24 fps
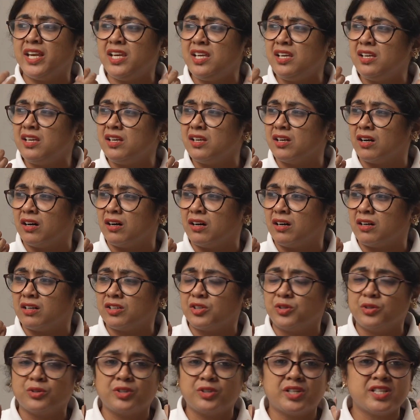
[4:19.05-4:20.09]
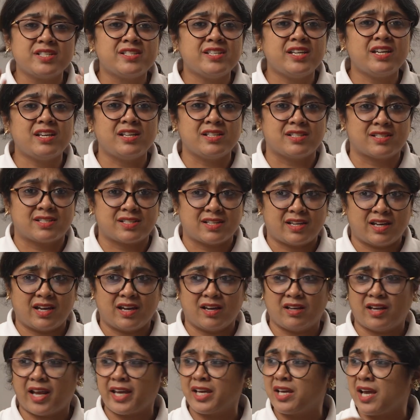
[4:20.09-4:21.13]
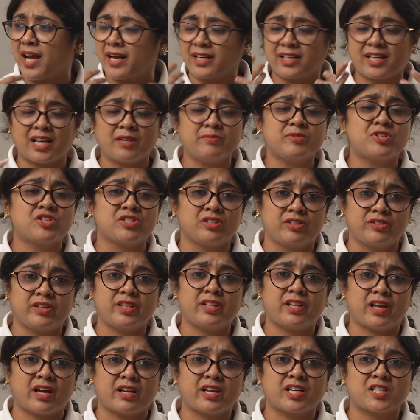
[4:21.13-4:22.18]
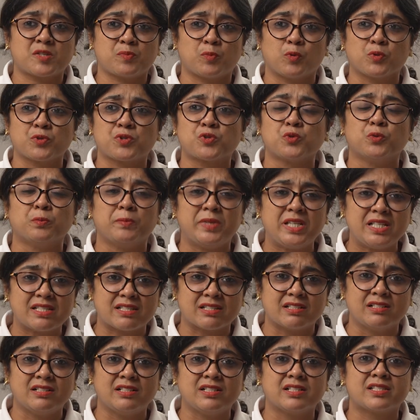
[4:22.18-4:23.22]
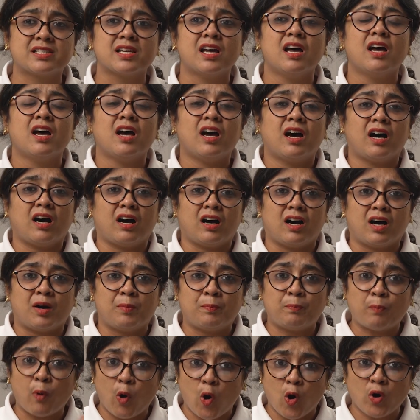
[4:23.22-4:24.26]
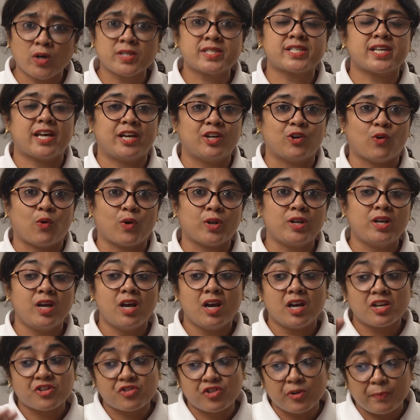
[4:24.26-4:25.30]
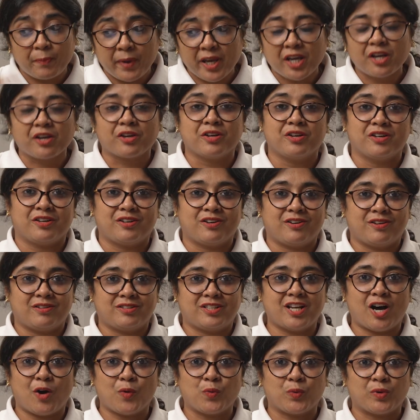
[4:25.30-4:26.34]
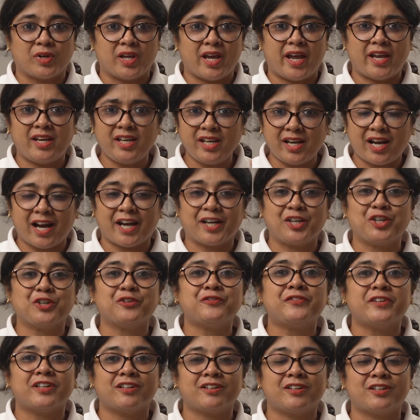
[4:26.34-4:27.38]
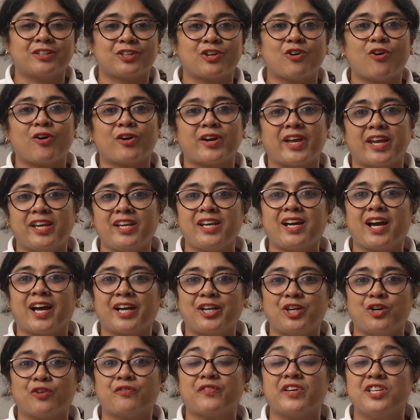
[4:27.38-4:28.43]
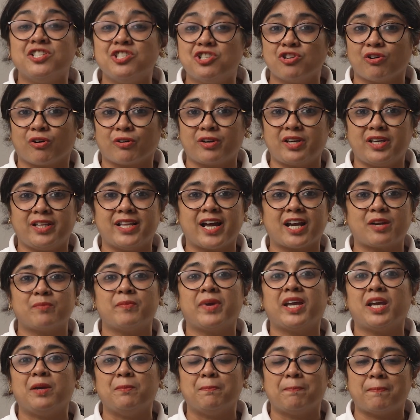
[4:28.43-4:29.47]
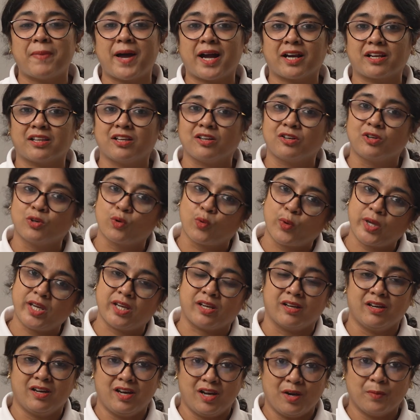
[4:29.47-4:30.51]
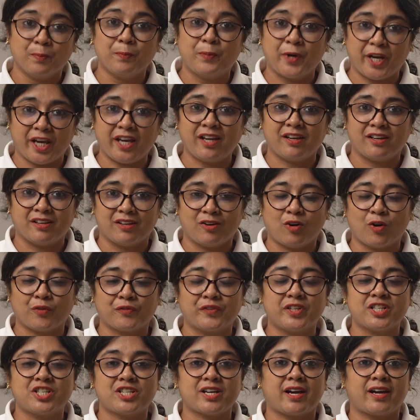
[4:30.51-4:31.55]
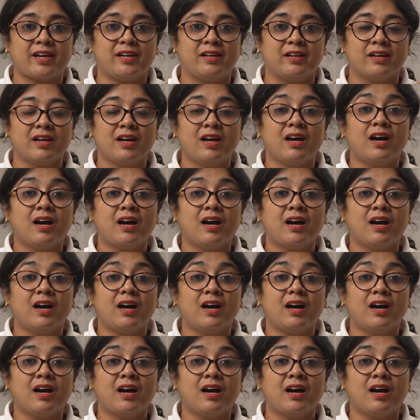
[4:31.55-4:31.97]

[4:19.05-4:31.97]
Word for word: any disease, like at times children, they are exposed to measles, pox and all, tripping down, any kind of hurt or any kind of injury that may impact the growing brain of the child.